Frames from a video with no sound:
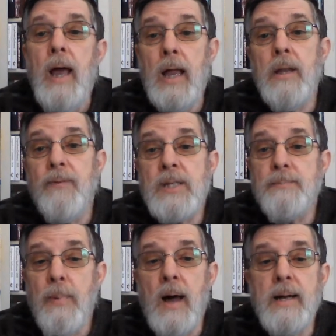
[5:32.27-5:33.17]
And if it's
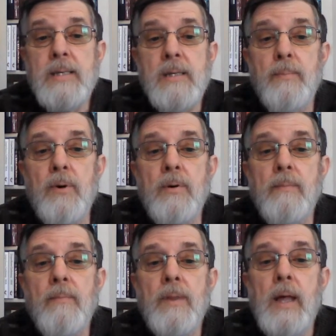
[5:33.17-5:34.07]
possible,
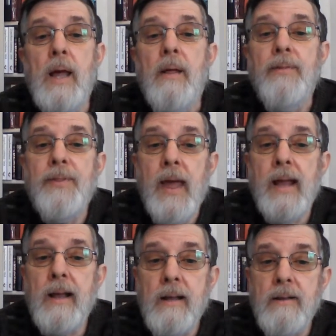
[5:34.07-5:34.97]

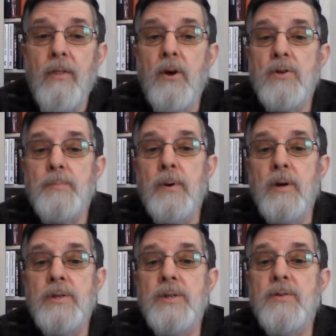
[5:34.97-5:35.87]
thank those
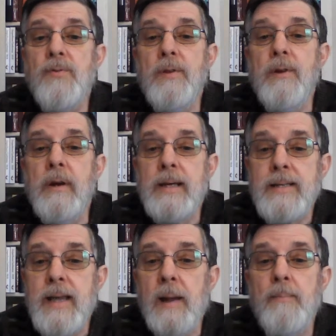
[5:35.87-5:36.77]
persons for their
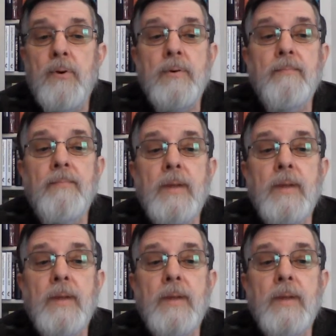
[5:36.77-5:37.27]
example